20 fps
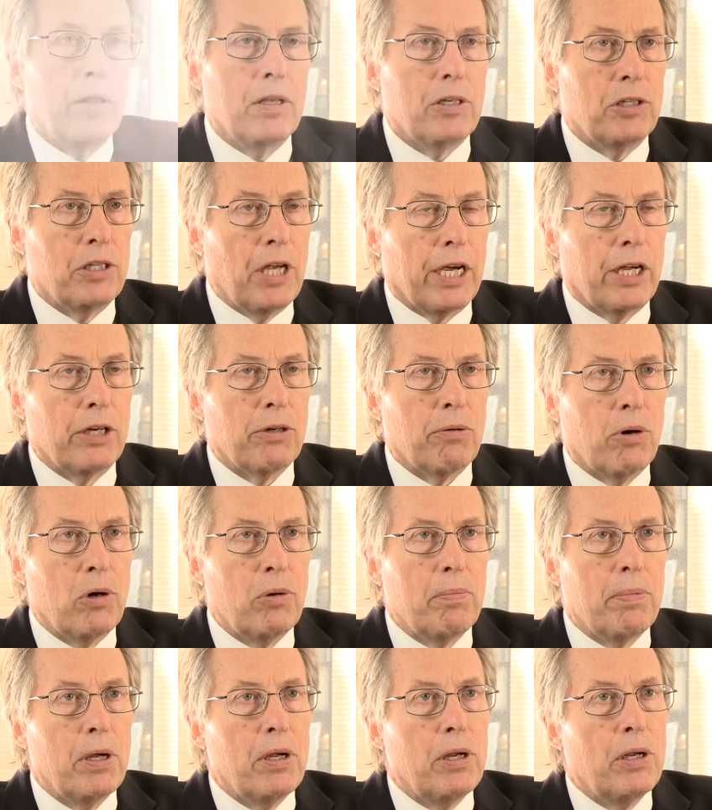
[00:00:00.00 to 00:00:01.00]
The second
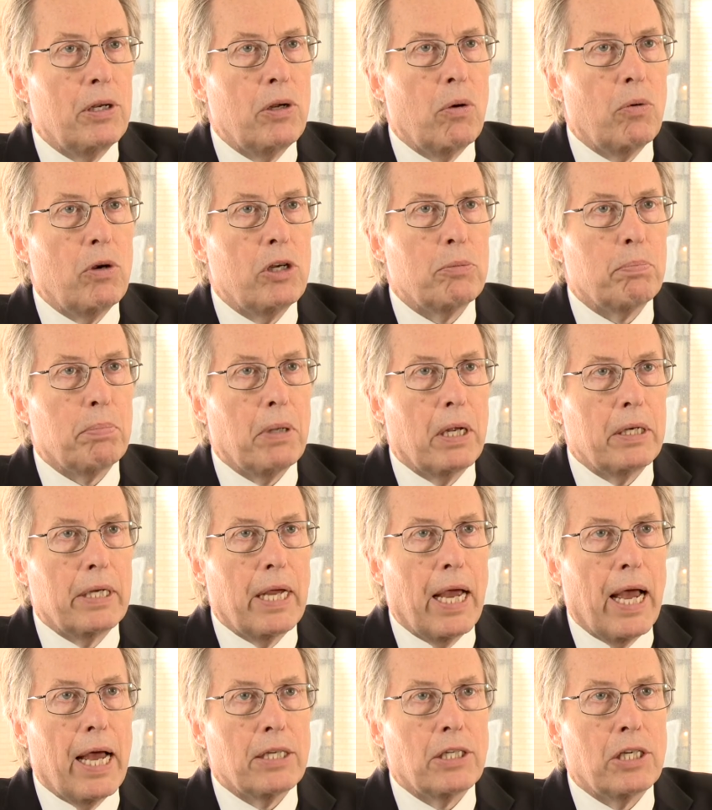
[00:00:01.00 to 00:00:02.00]
group, known as blood
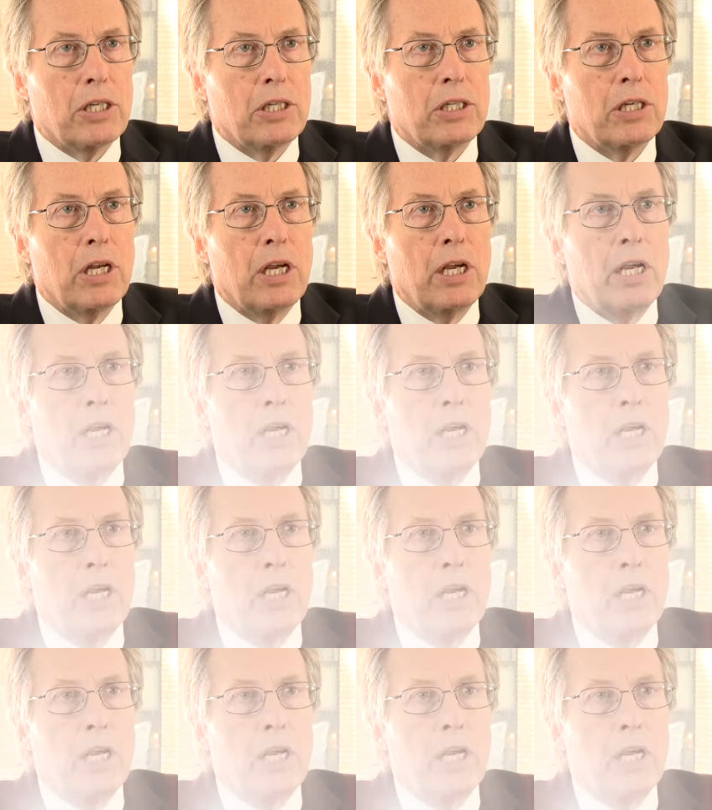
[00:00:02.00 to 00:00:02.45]
gases,